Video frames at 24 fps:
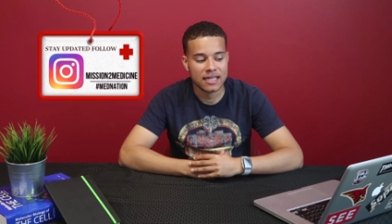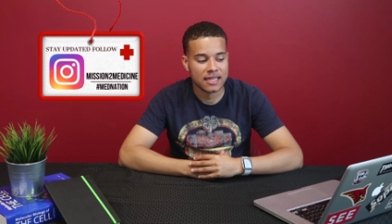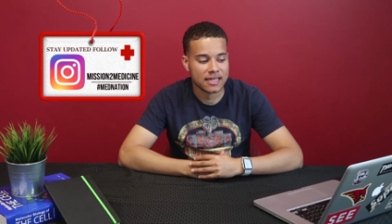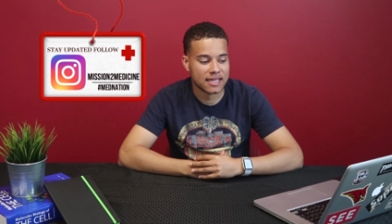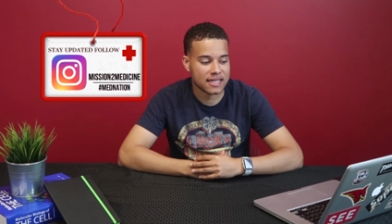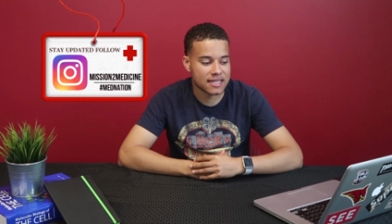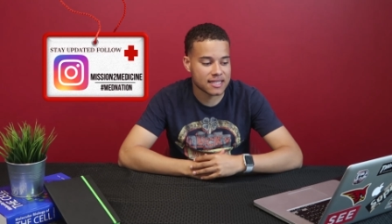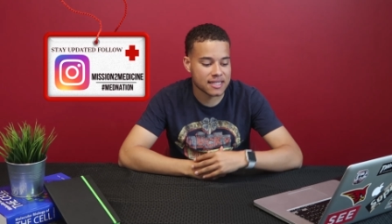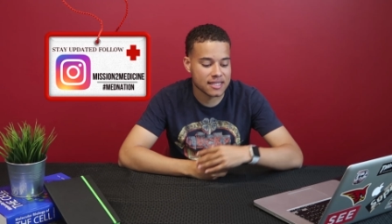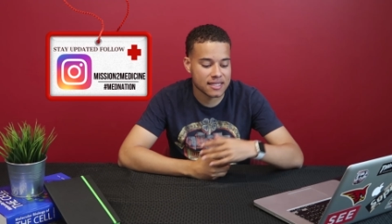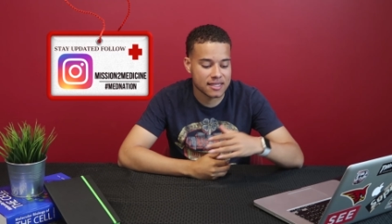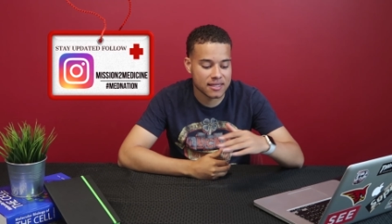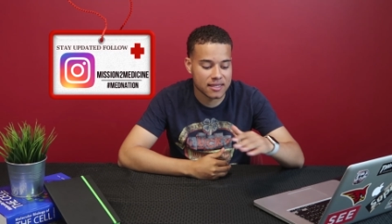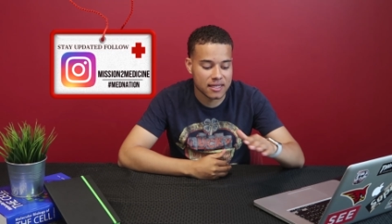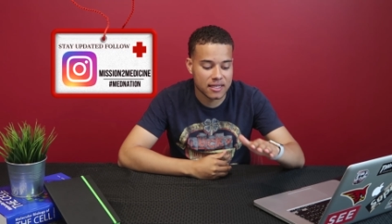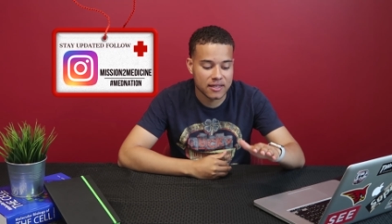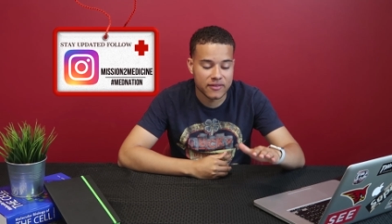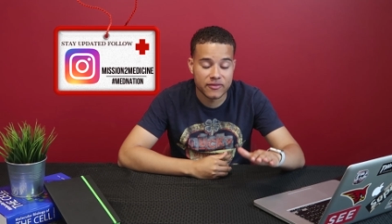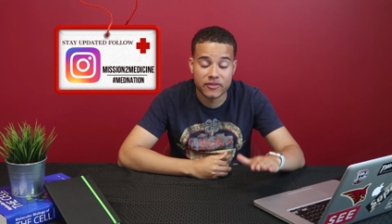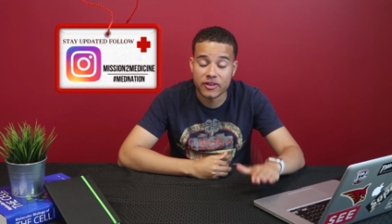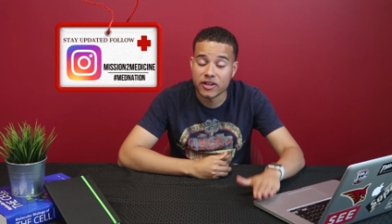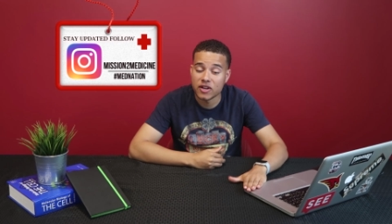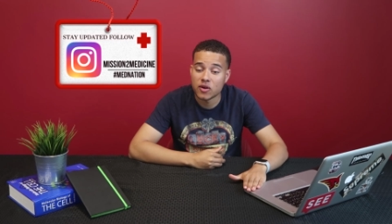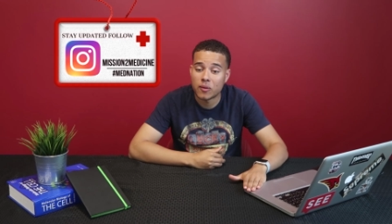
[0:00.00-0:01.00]
This is
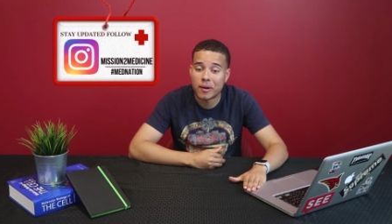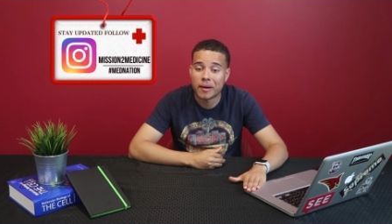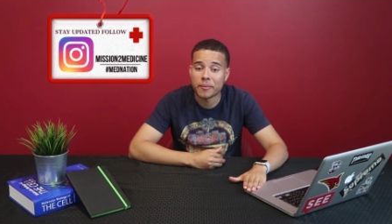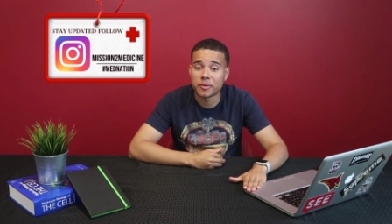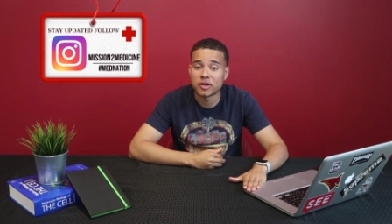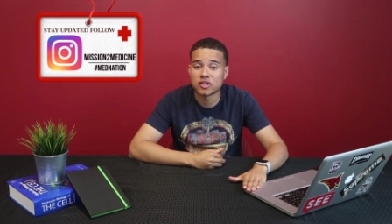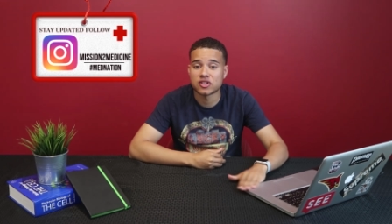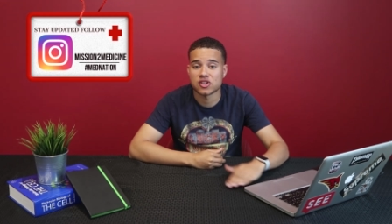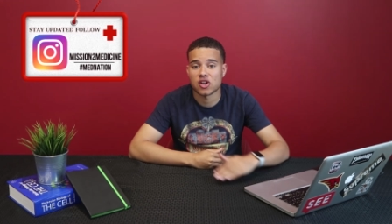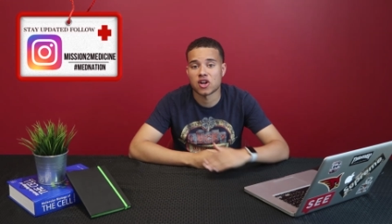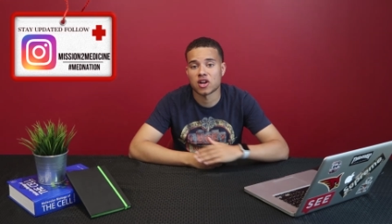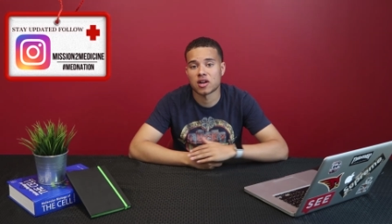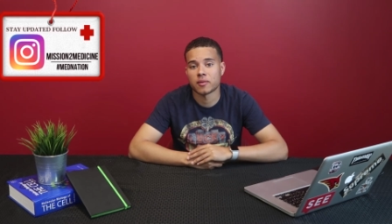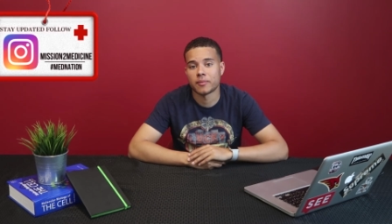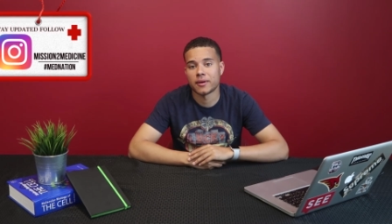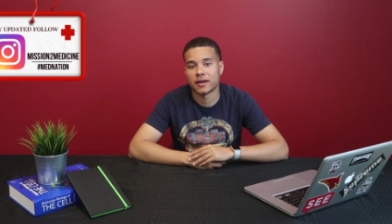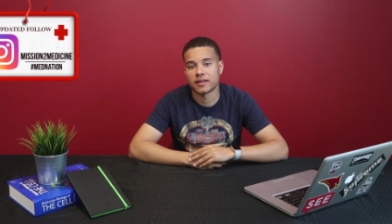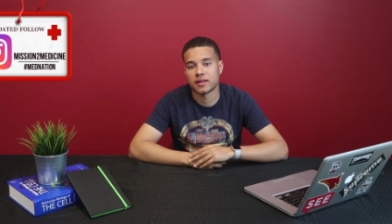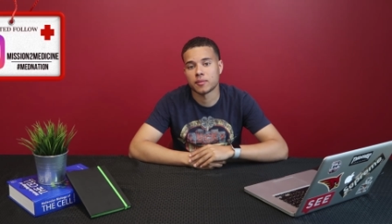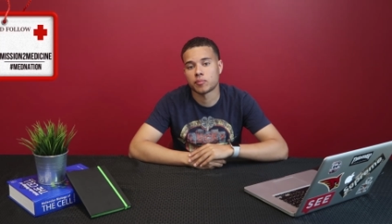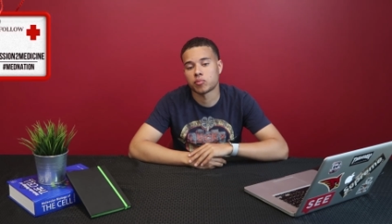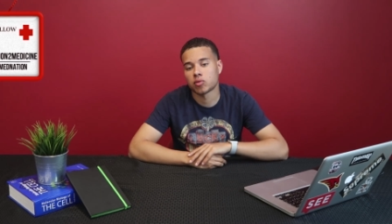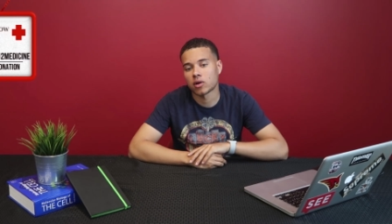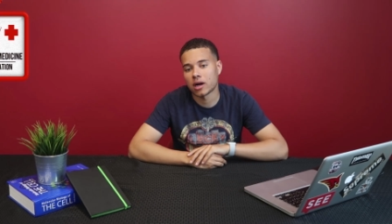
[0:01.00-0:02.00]
the video where I'm going to talk
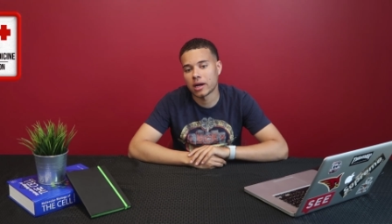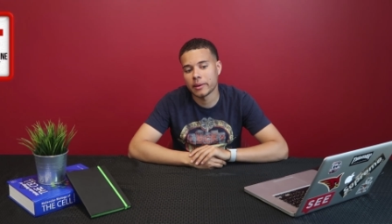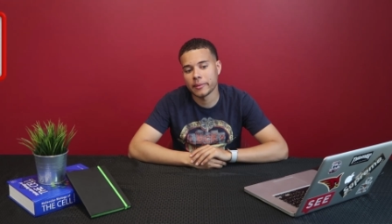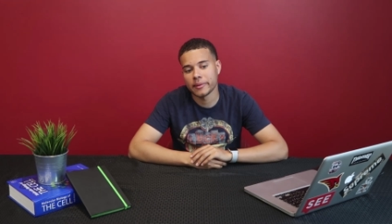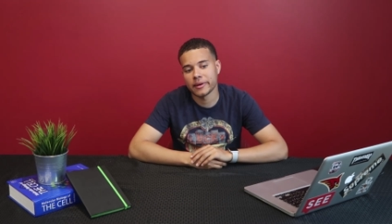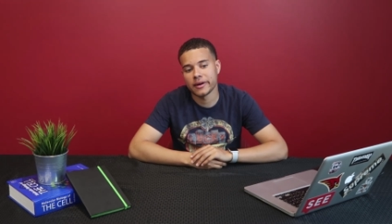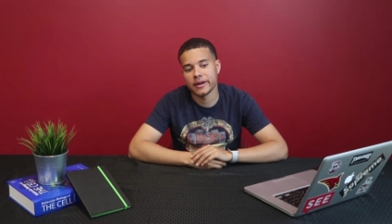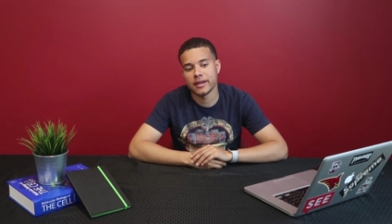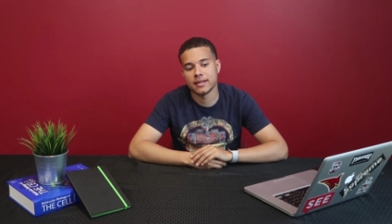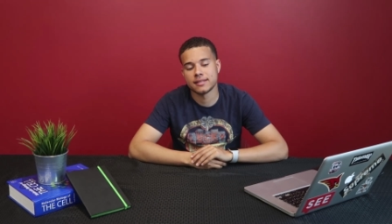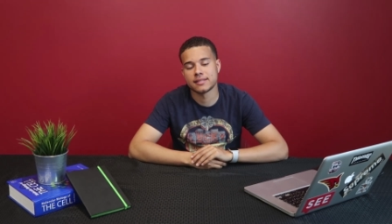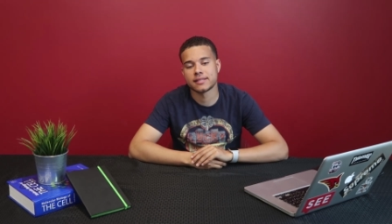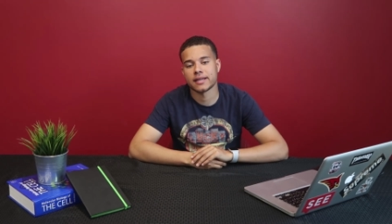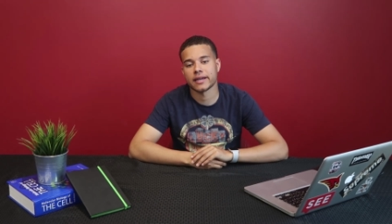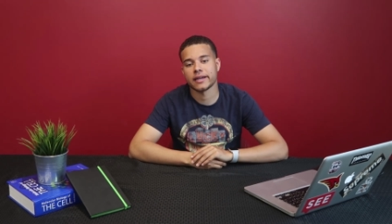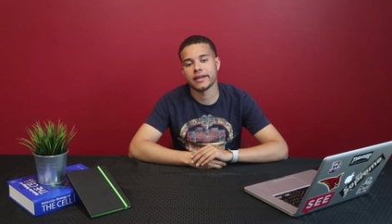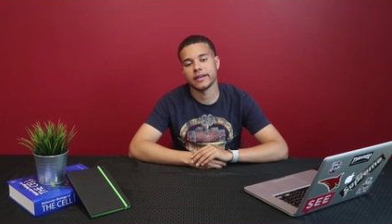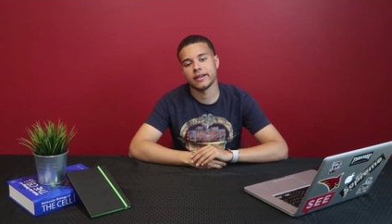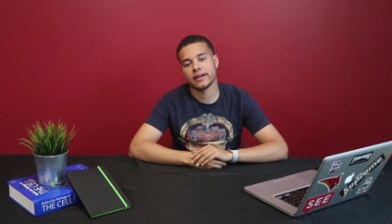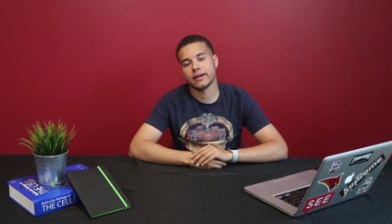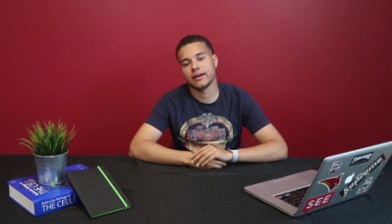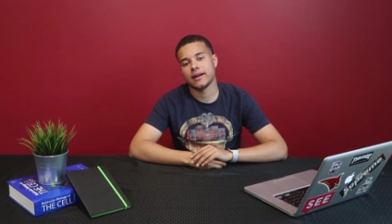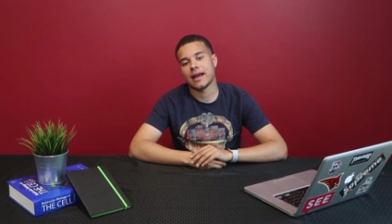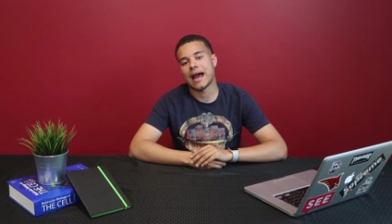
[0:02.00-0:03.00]
about the primary and
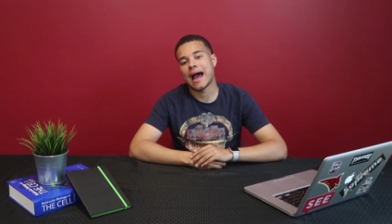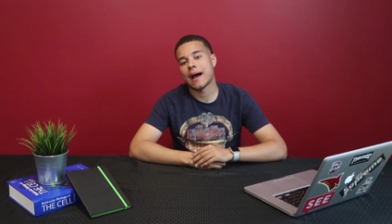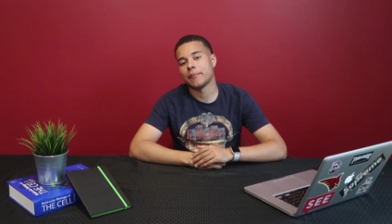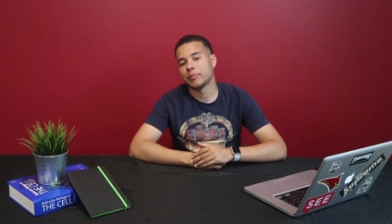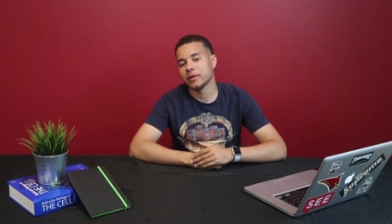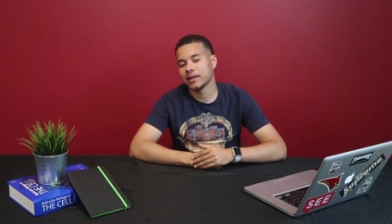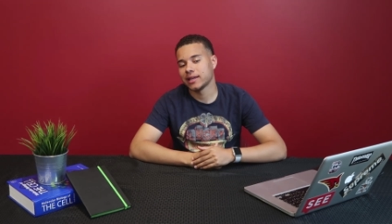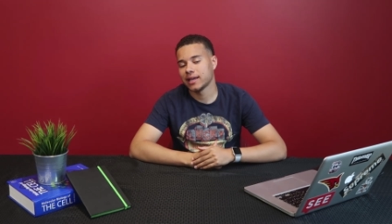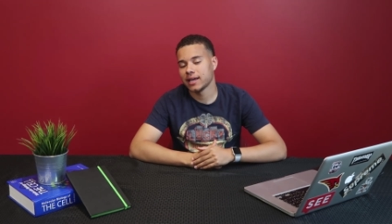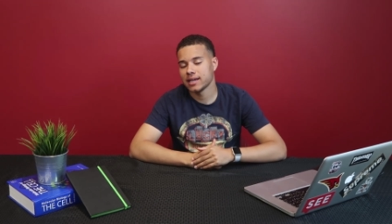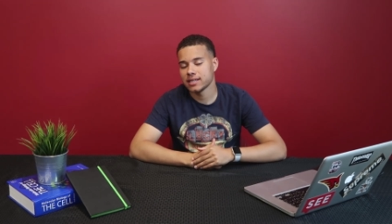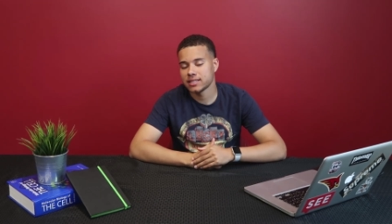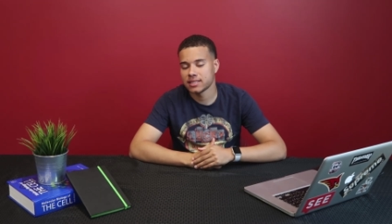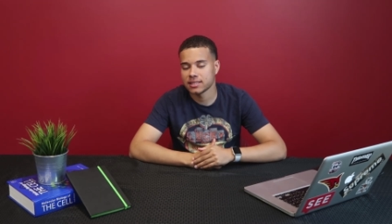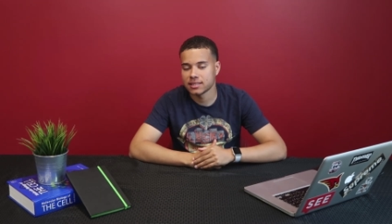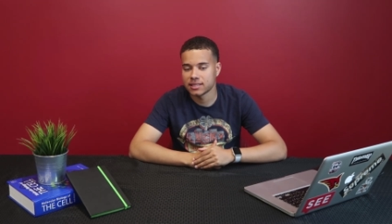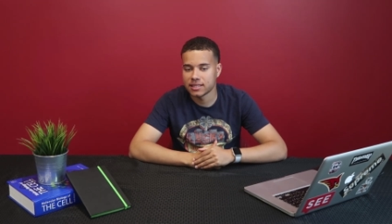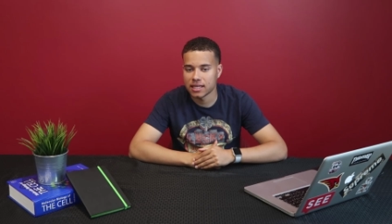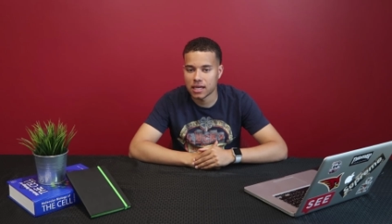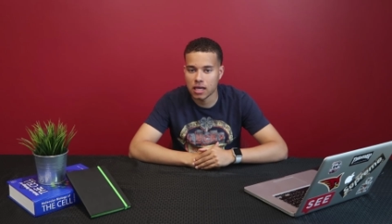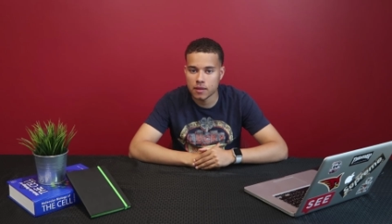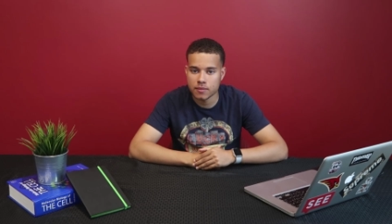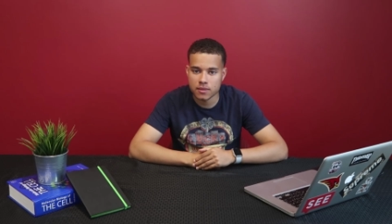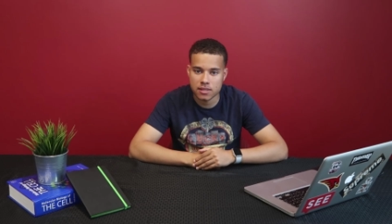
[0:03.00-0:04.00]
secondary application
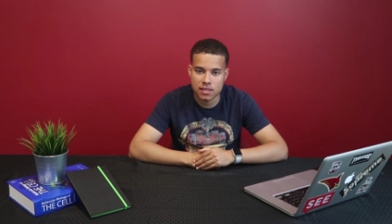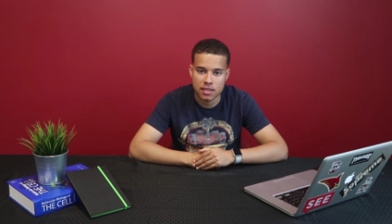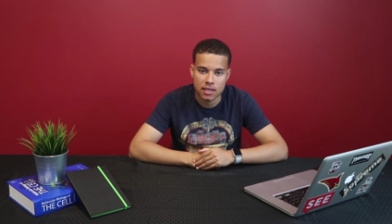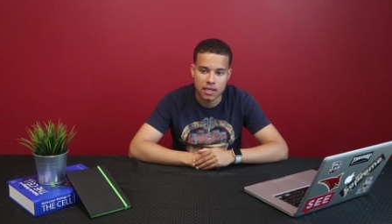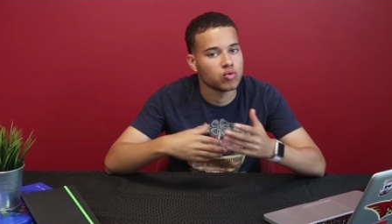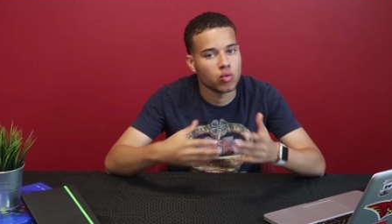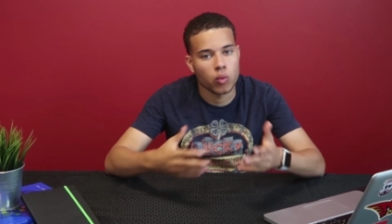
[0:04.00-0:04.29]
tips,